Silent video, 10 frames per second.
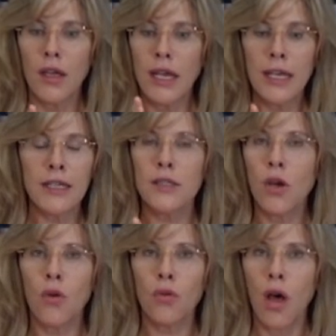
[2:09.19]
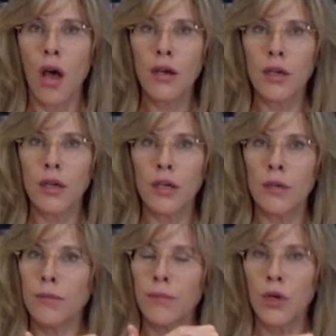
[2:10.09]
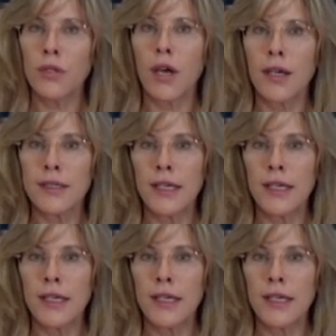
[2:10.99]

it is no longer Botox.